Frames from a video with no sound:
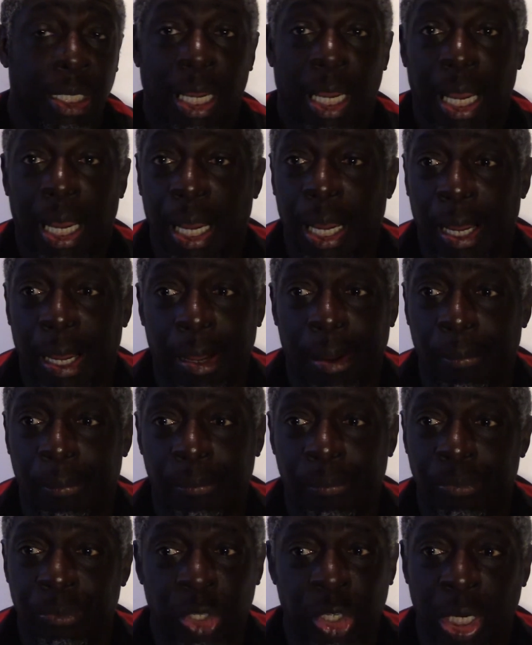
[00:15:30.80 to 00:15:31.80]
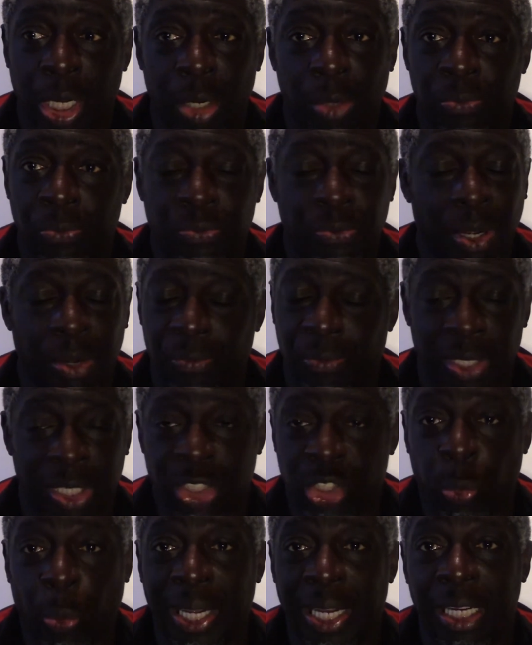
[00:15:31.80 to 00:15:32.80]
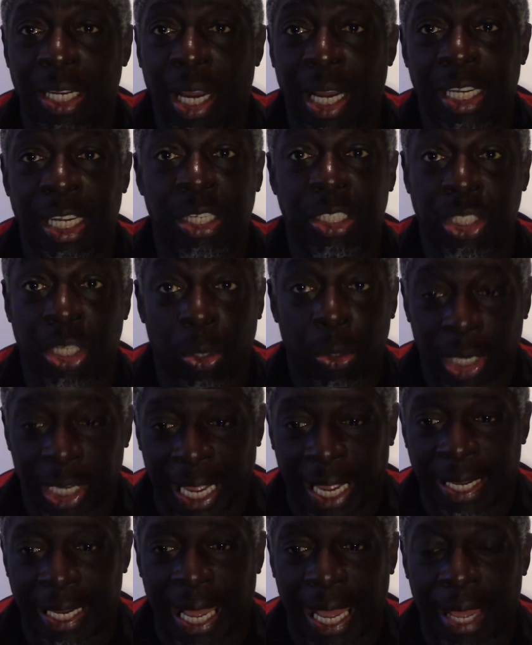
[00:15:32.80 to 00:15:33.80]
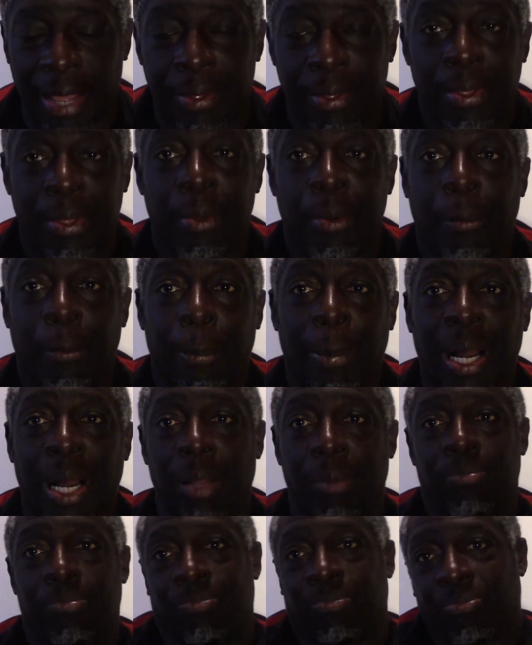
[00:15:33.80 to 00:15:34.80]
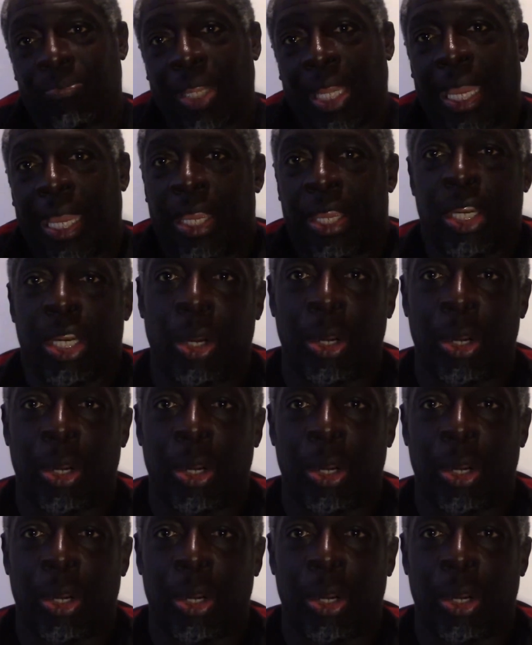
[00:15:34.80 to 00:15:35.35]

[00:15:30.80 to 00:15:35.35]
You know, he's 29 years old. I get that, but you know,